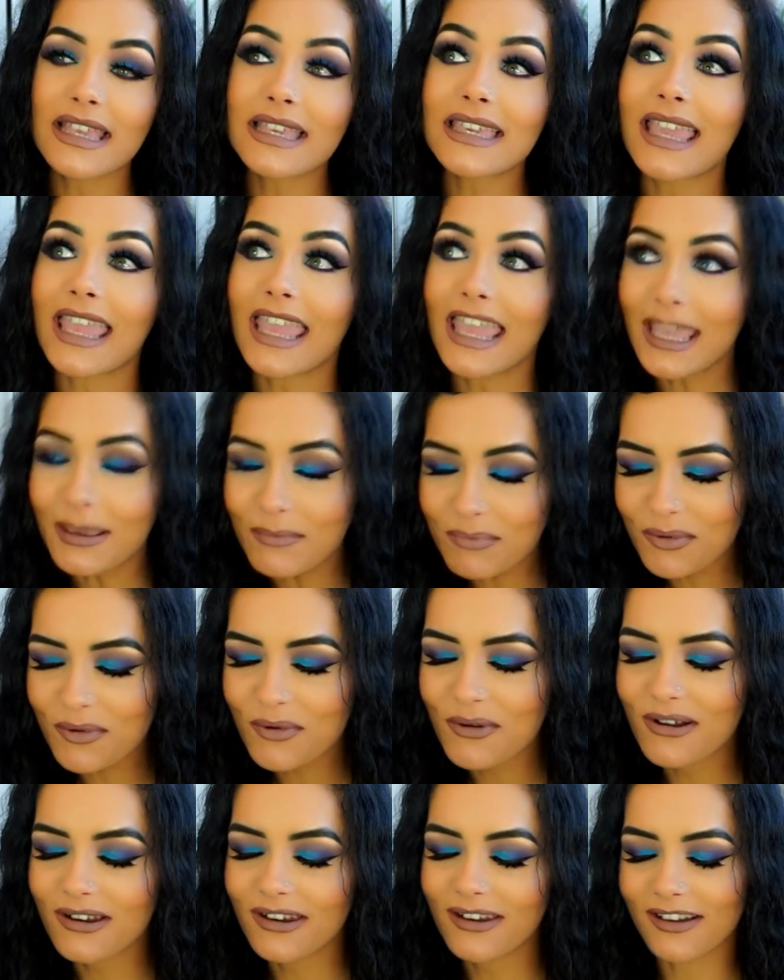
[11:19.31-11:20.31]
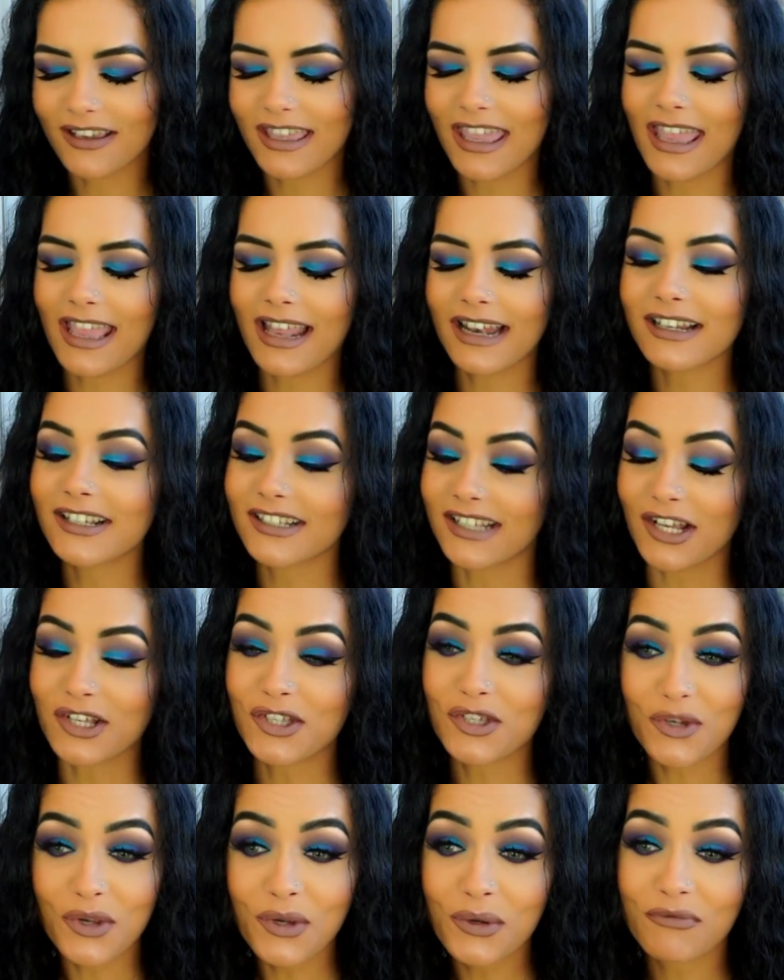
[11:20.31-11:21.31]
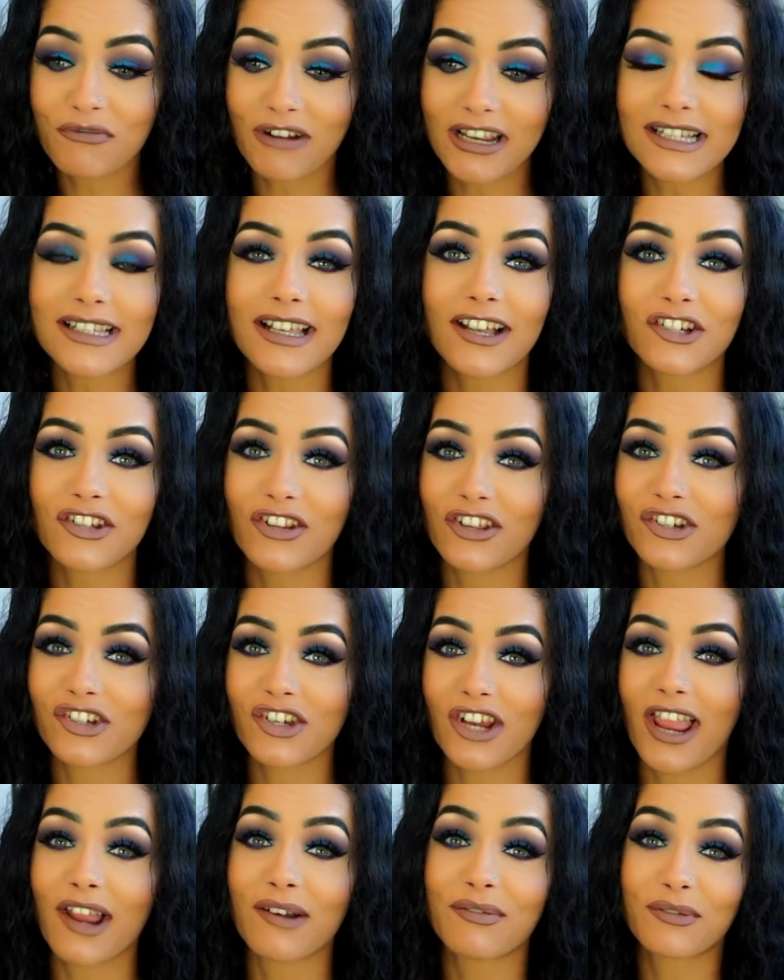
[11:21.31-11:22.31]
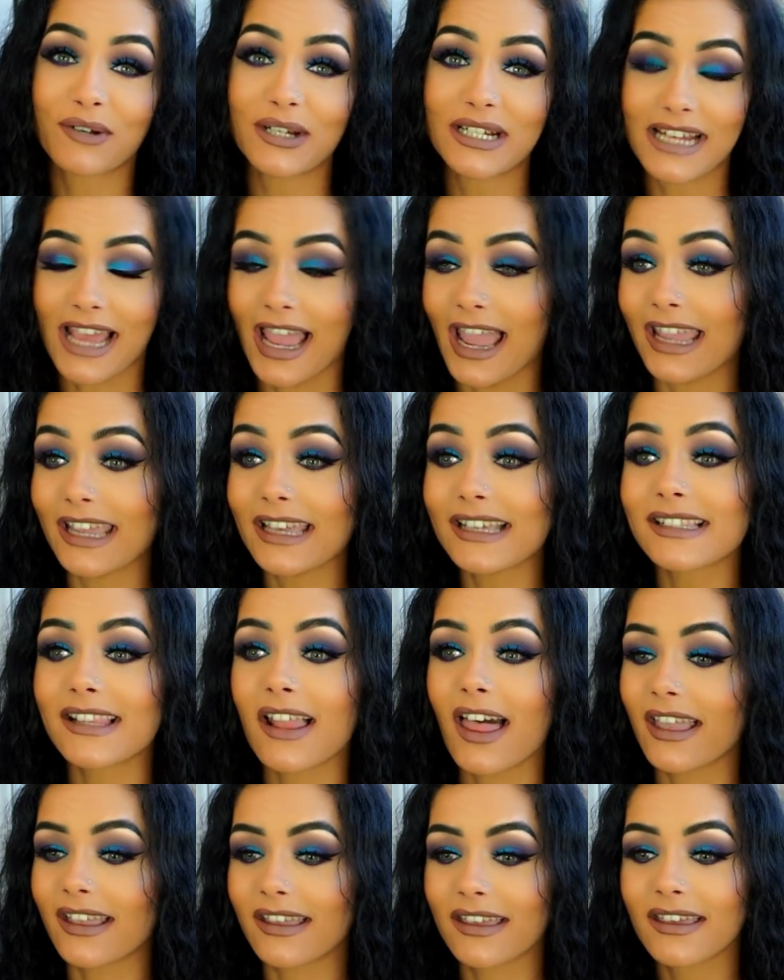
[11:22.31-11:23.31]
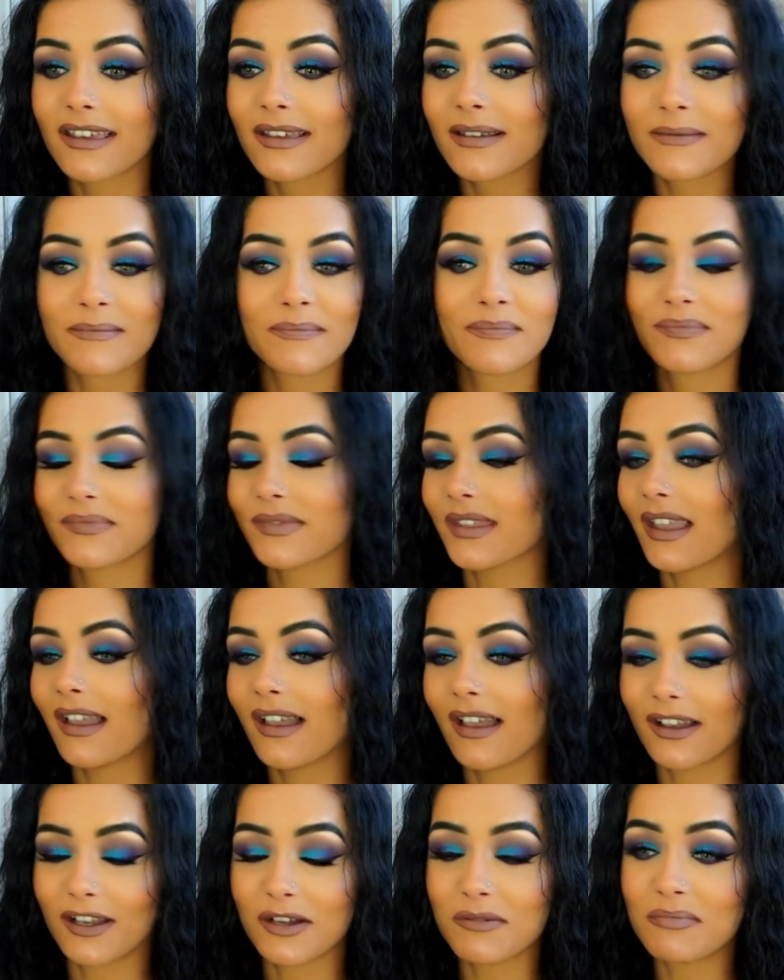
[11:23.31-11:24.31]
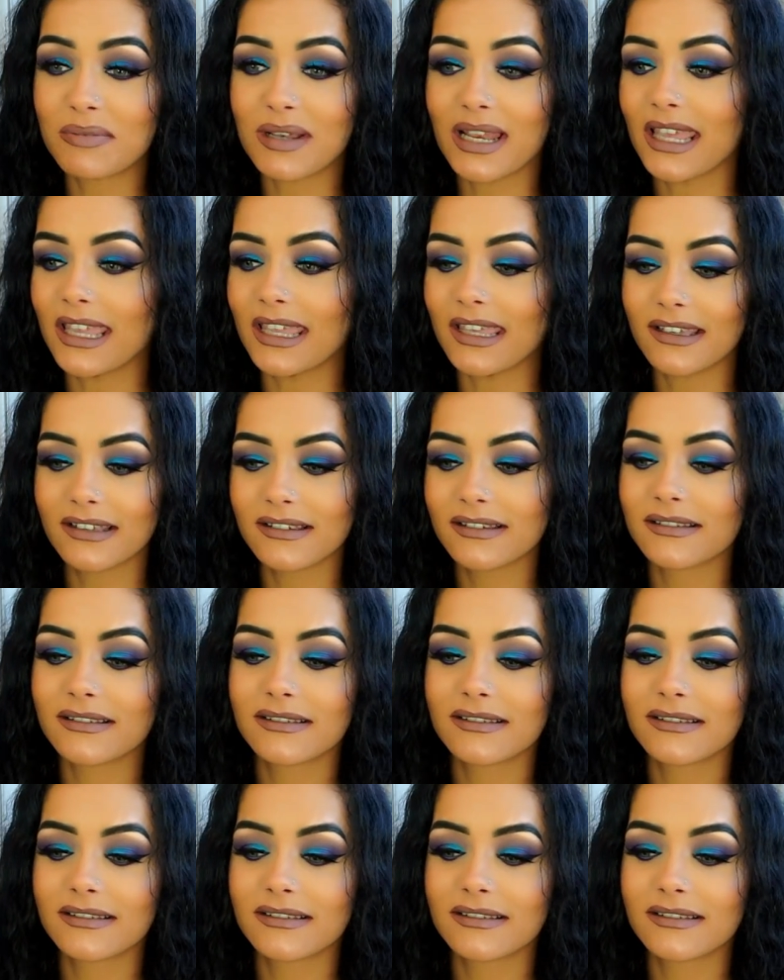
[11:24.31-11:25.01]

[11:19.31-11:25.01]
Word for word: keep looking, because I do research this shit every day, it's like a complete,